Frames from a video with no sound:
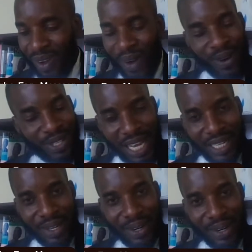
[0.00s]
other
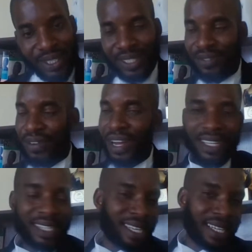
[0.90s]
laws, the
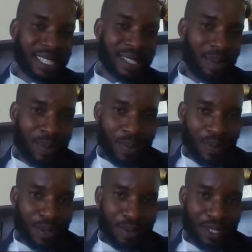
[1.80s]
Violence Against People
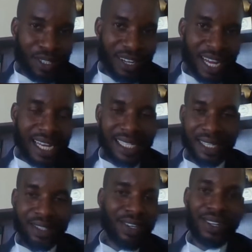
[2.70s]
Prohibition Act,
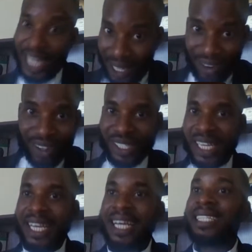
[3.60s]
and other laws
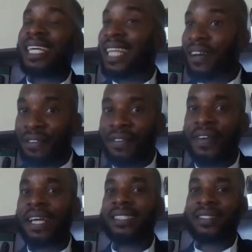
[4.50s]
that
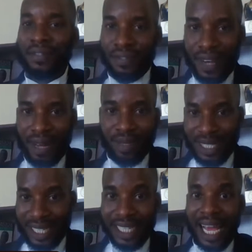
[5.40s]
affect
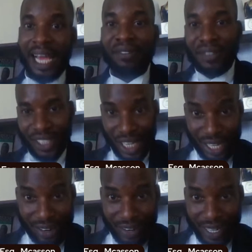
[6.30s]
family life
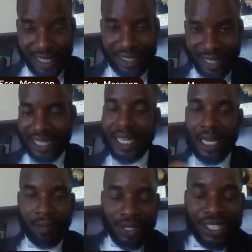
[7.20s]
generally, right?
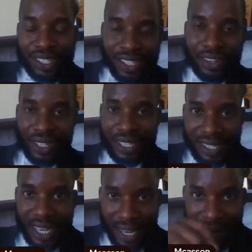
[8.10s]
But this
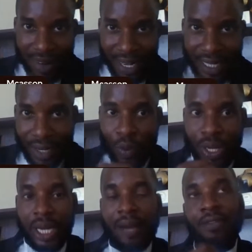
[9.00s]
series, right now,
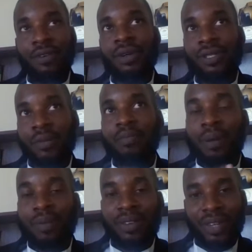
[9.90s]
we are focusing
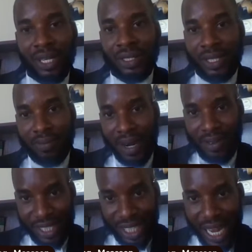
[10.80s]
primarily on the
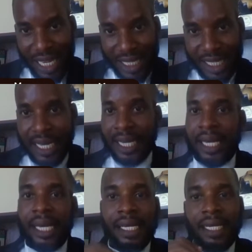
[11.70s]
Marriage Act.
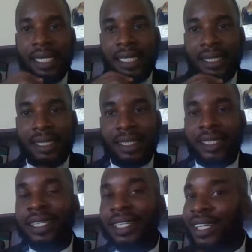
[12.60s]
And
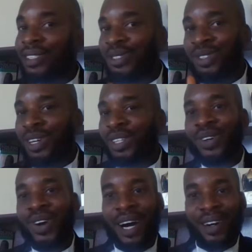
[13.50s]
in case you do not
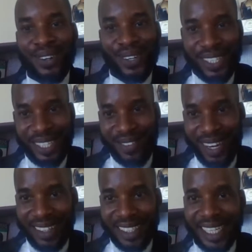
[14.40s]
know how old is the
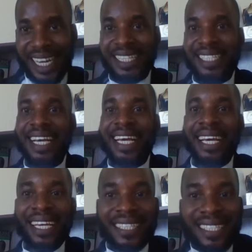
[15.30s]
Marriage Act,
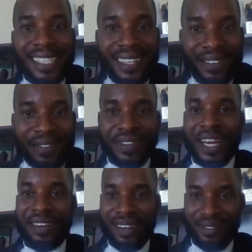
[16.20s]
it is a
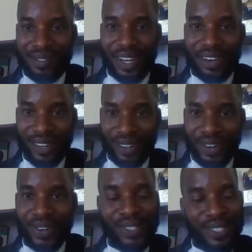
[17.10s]
very, very
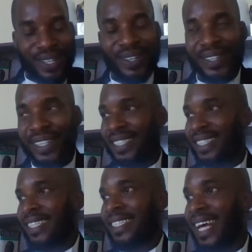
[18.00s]
old law.
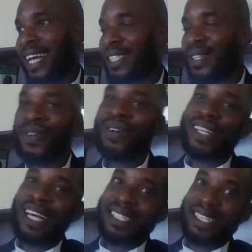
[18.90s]
It is as old
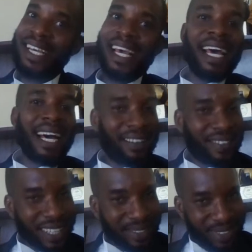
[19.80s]
as the
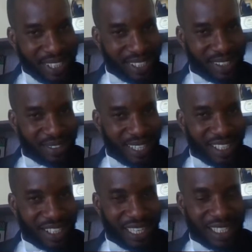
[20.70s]
amalgamation of
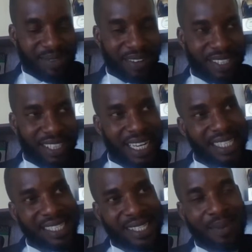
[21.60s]
Nigeria. The Marriage
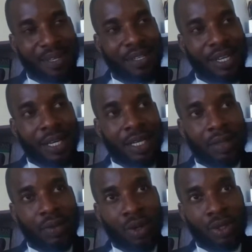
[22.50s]
Act is about
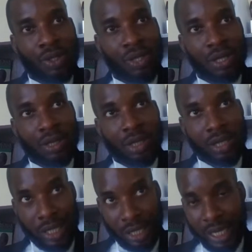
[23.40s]
was
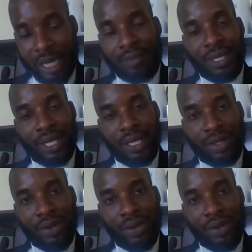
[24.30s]
came into